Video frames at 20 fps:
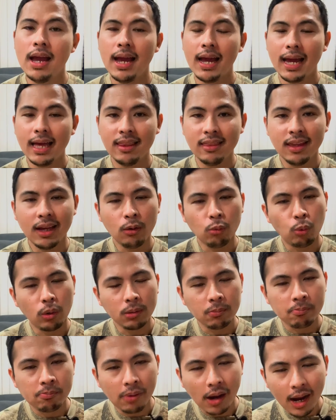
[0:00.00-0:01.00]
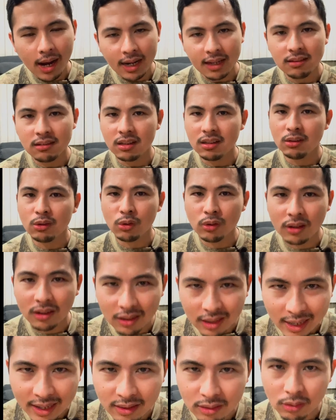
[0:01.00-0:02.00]
And then what binds into the
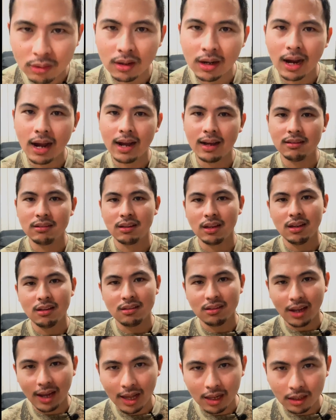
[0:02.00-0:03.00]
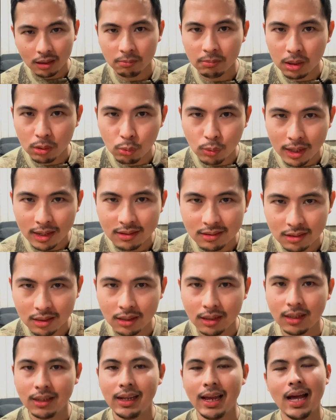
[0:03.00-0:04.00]
leather, guys, is LME
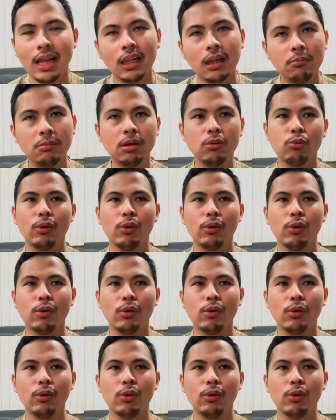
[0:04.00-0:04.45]
resin. And LME